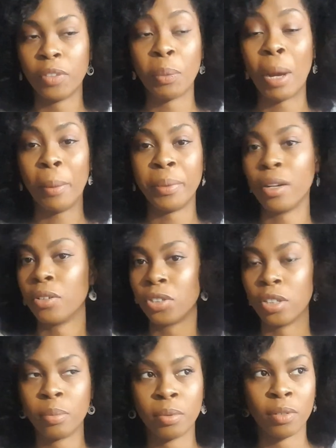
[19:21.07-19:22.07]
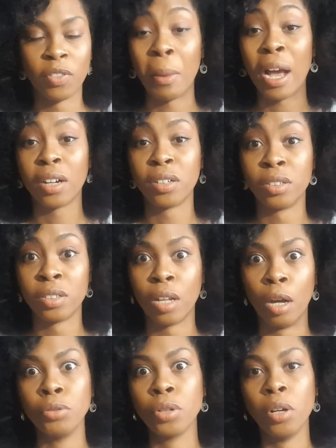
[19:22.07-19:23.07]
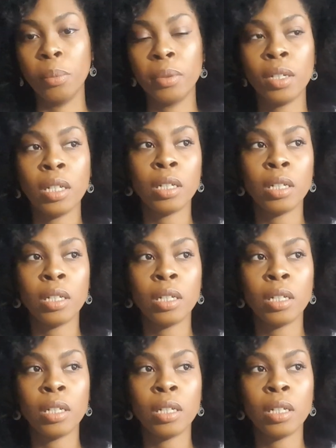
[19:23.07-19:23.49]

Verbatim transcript: If I'm happy, I'll shop. If I'm anxious, I'll shop.